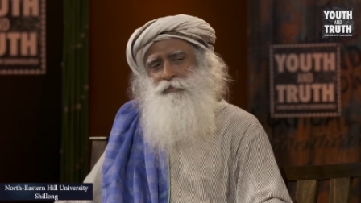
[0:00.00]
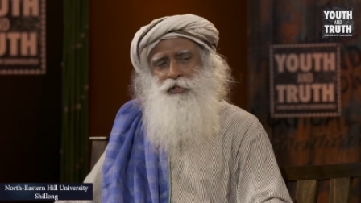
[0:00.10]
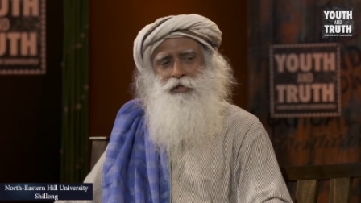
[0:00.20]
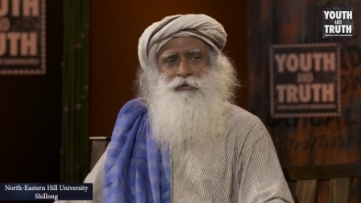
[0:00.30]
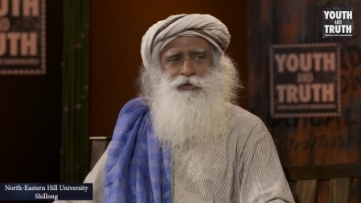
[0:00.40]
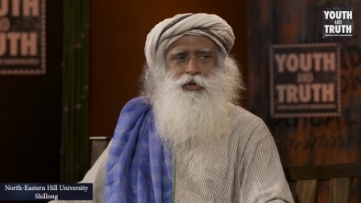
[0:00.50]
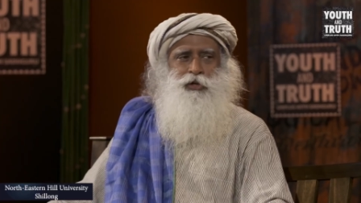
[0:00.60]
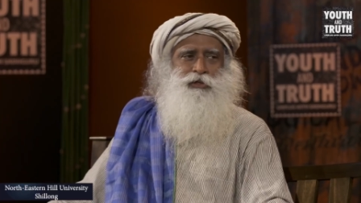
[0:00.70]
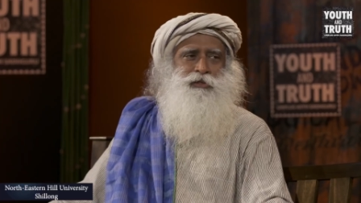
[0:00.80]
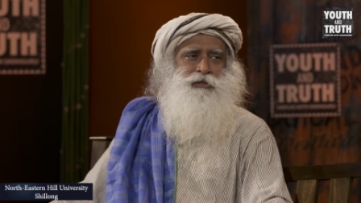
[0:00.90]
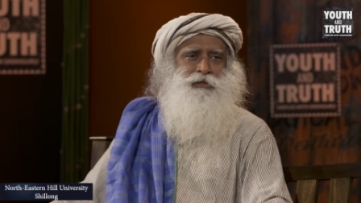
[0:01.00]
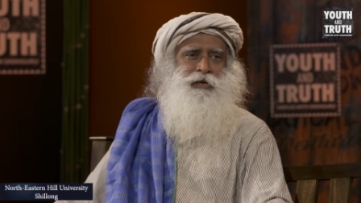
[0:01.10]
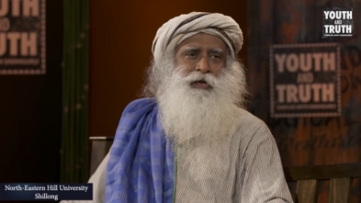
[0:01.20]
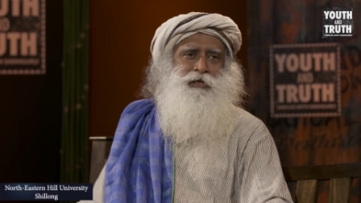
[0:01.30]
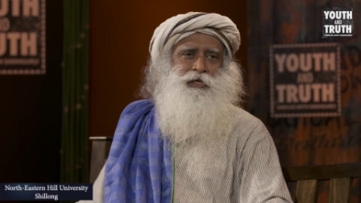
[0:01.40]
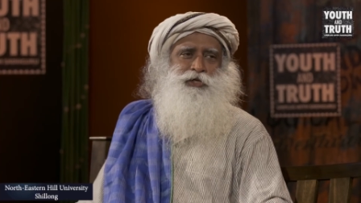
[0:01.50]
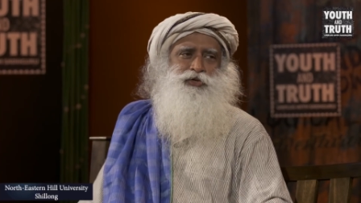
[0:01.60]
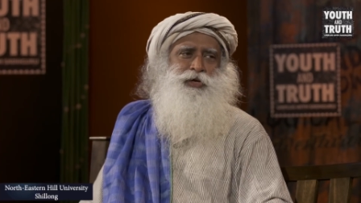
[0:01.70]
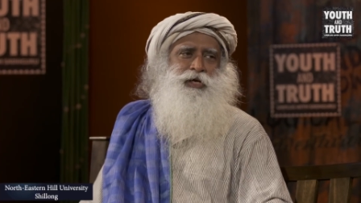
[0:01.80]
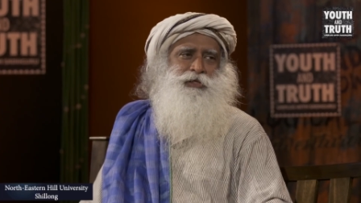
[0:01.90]
he was not grandly
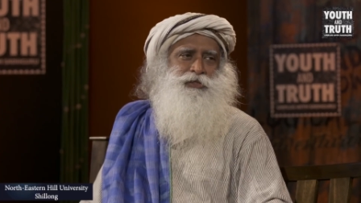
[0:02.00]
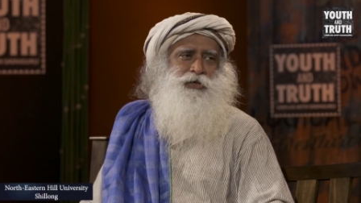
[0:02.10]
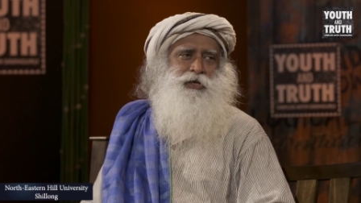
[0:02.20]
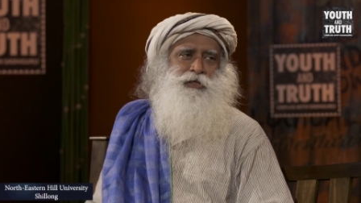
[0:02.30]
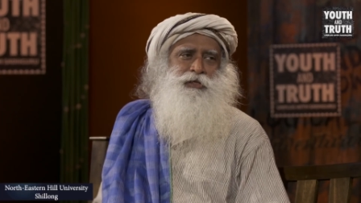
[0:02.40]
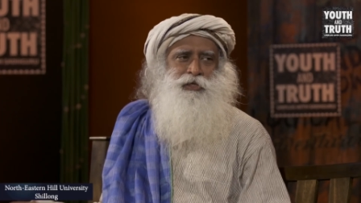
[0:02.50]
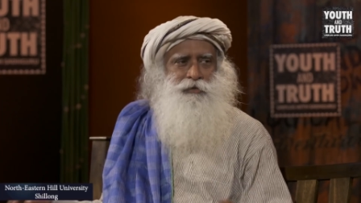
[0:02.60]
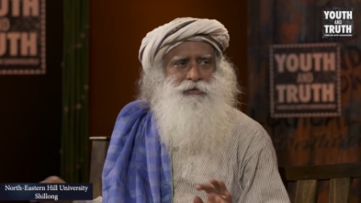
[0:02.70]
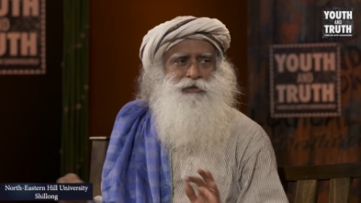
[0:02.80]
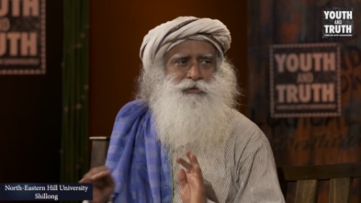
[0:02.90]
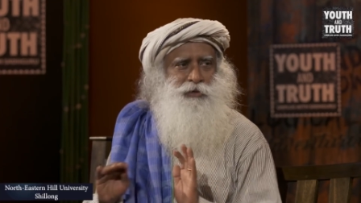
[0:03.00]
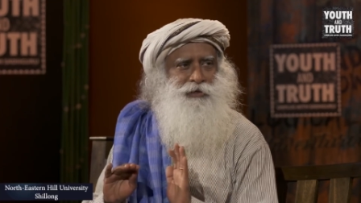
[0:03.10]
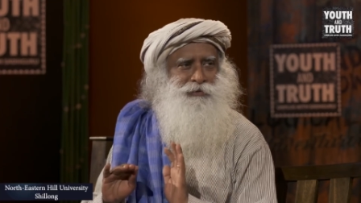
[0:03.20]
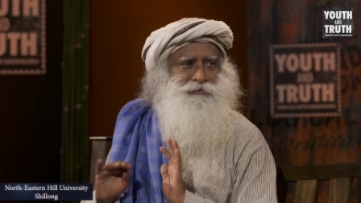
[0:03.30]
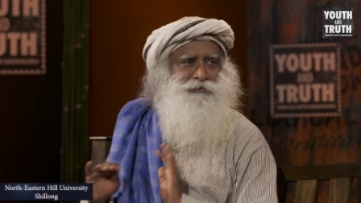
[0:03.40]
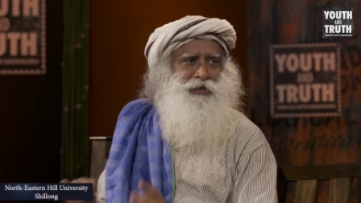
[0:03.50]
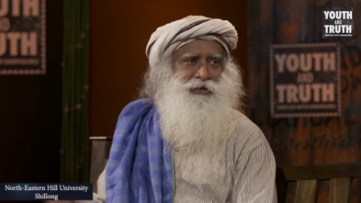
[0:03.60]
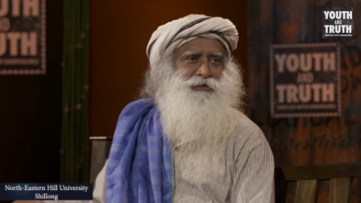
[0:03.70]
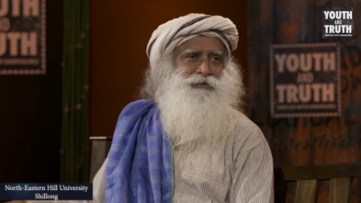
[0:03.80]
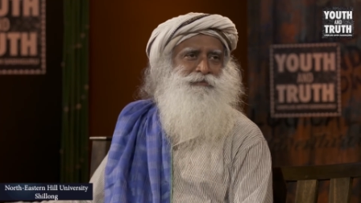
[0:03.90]
dressed or anything, he was looking
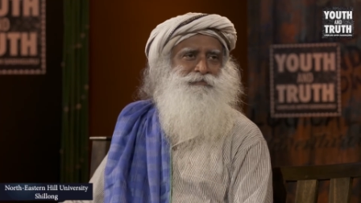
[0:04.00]
very